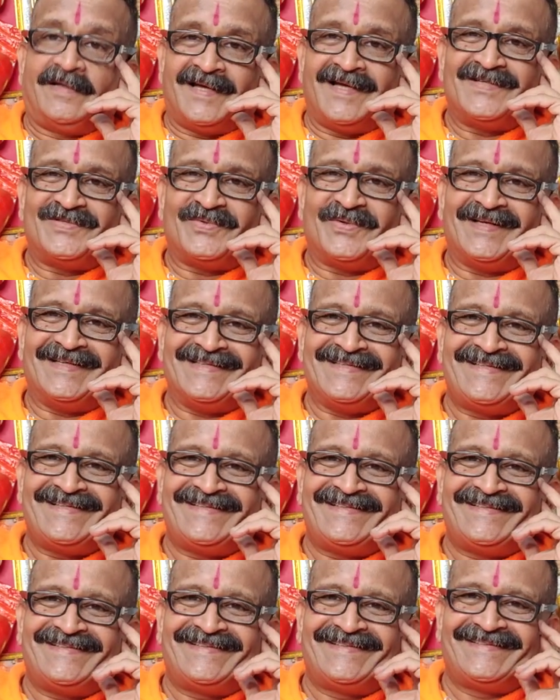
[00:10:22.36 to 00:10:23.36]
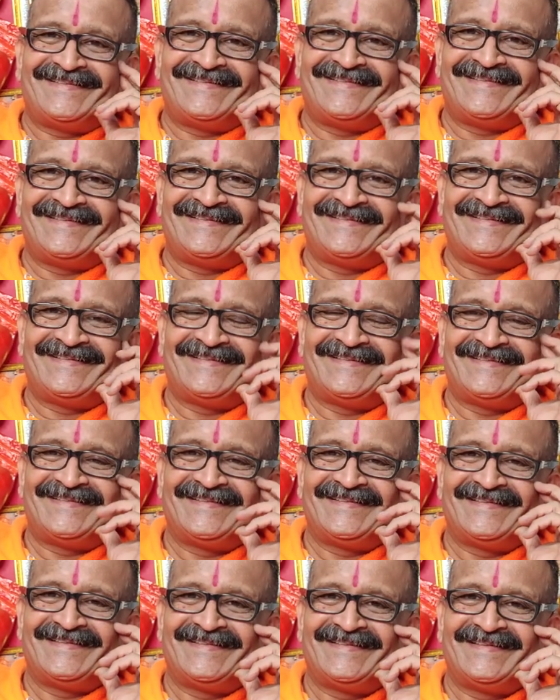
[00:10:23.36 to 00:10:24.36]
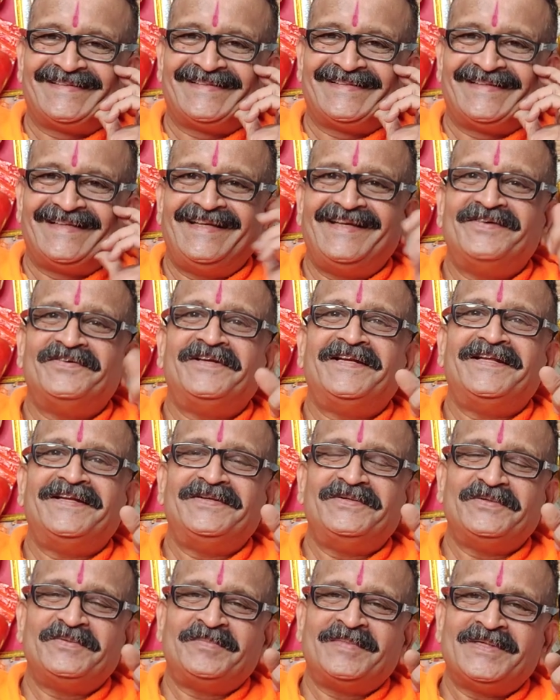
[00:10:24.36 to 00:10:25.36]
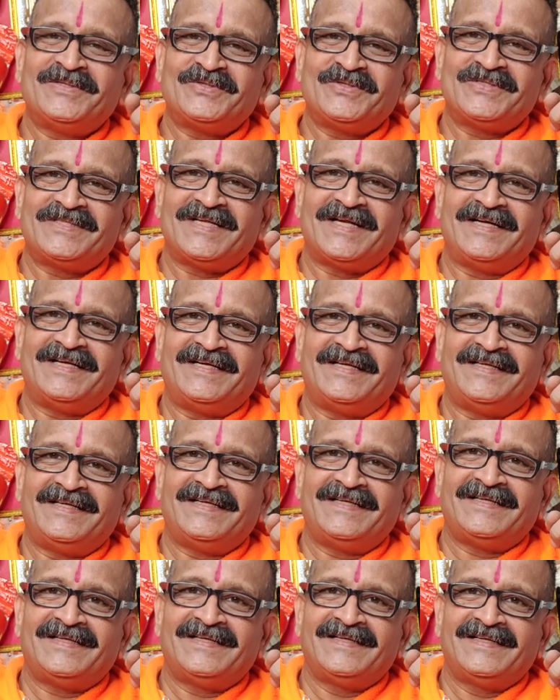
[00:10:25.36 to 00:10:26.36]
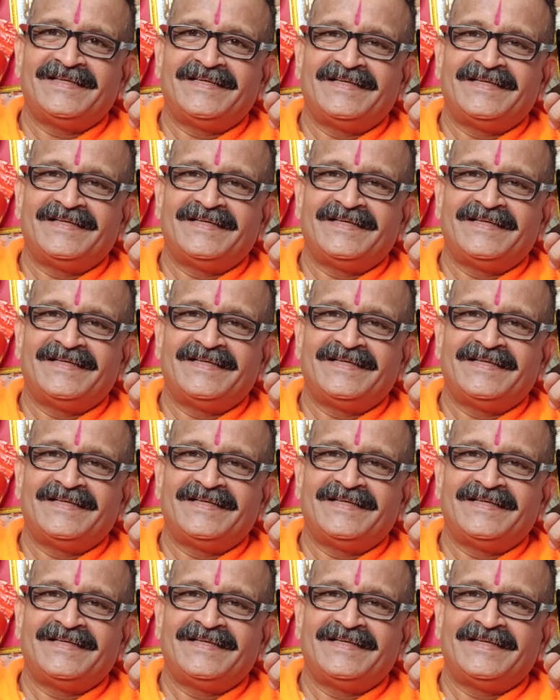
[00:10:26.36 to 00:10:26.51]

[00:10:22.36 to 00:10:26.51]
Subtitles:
Nice one, isn't it? Even in human society,